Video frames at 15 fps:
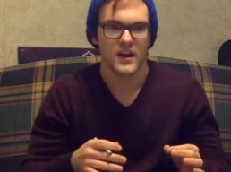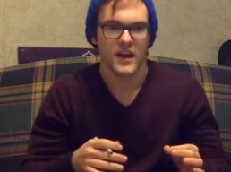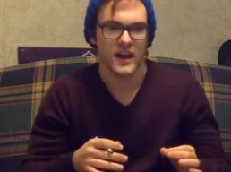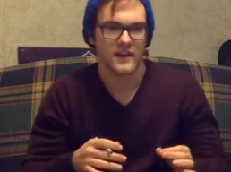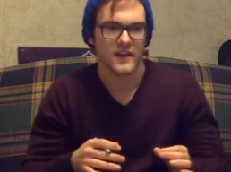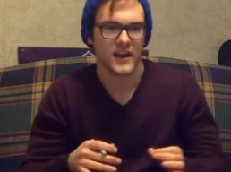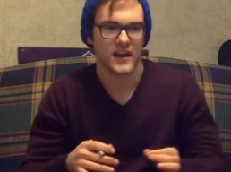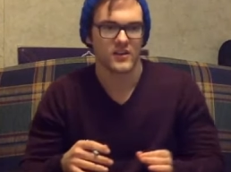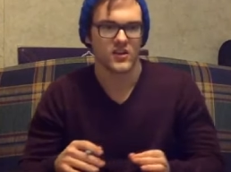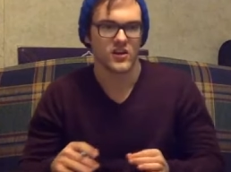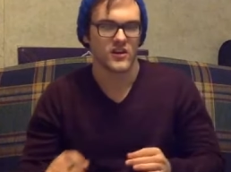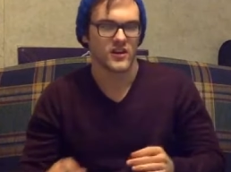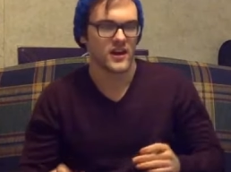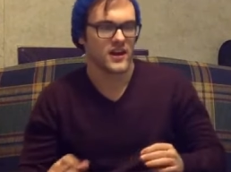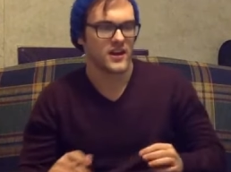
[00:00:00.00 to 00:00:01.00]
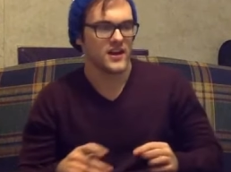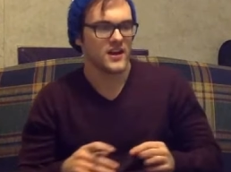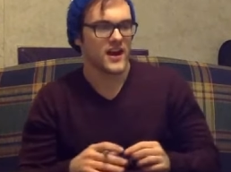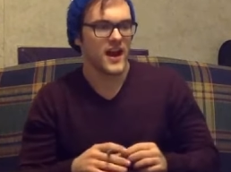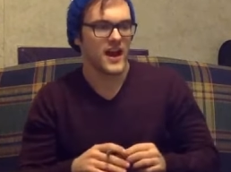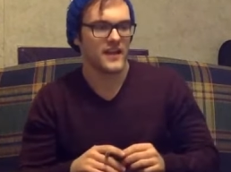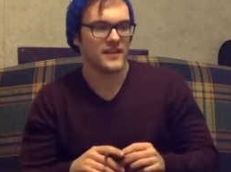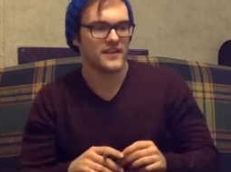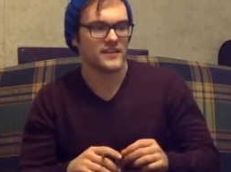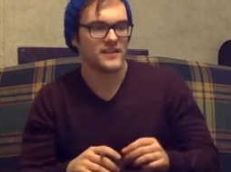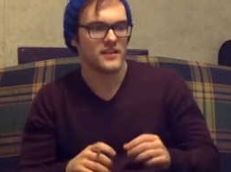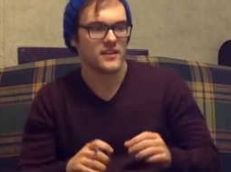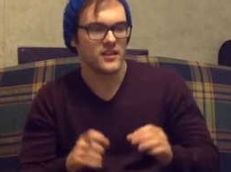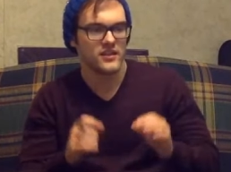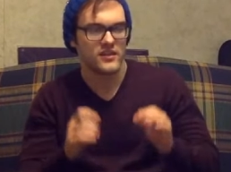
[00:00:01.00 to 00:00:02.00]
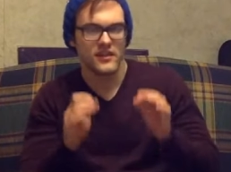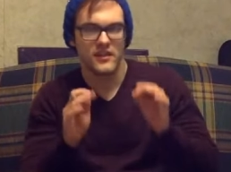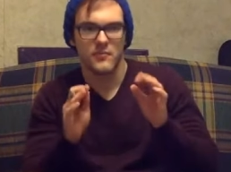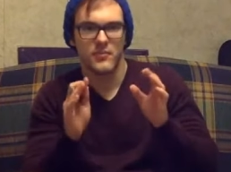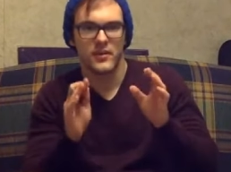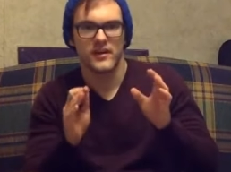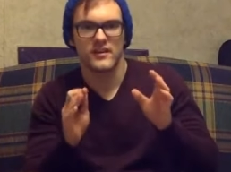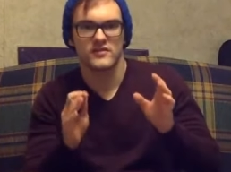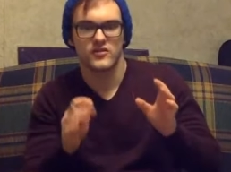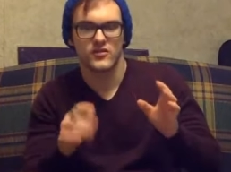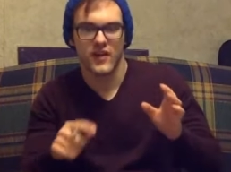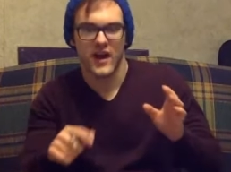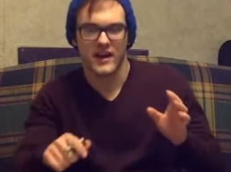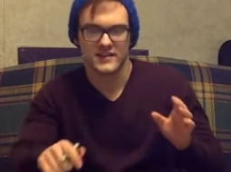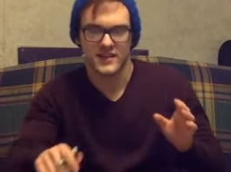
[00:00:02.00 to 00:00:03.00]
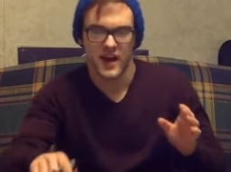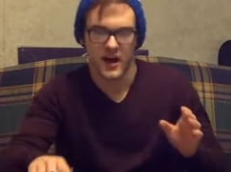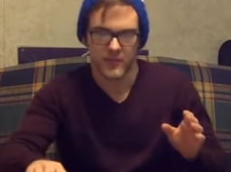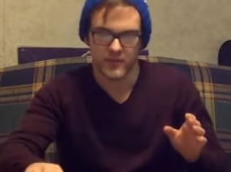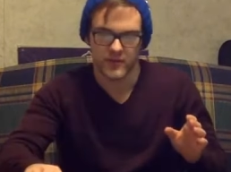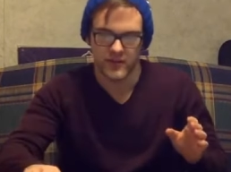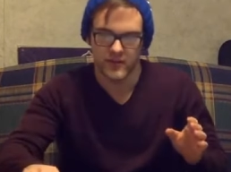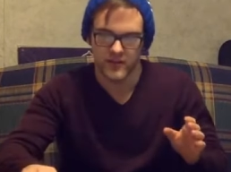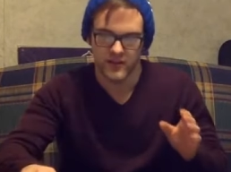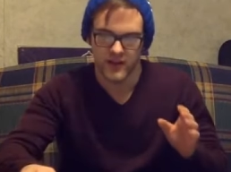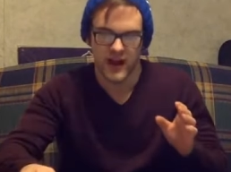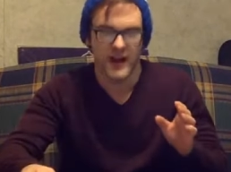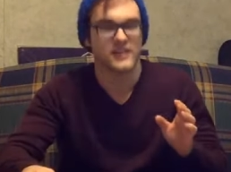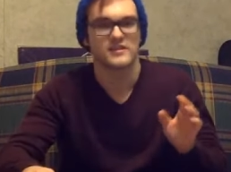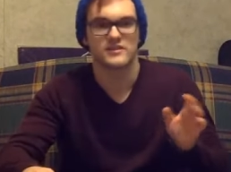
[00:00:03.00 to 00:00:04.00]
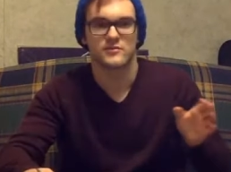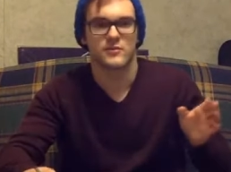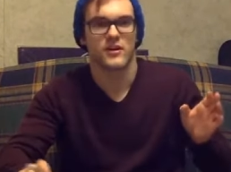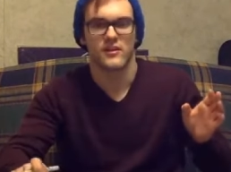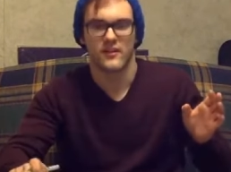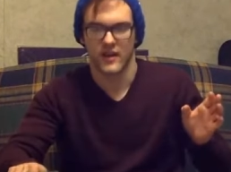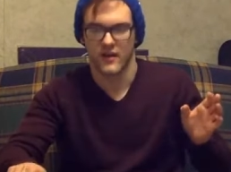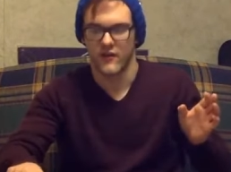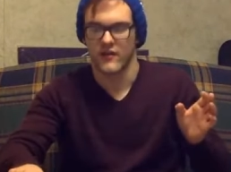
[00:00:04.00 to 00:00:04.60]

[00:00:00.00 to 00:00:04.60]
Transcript: And then I look, and the biggest grasshopper I swear that I've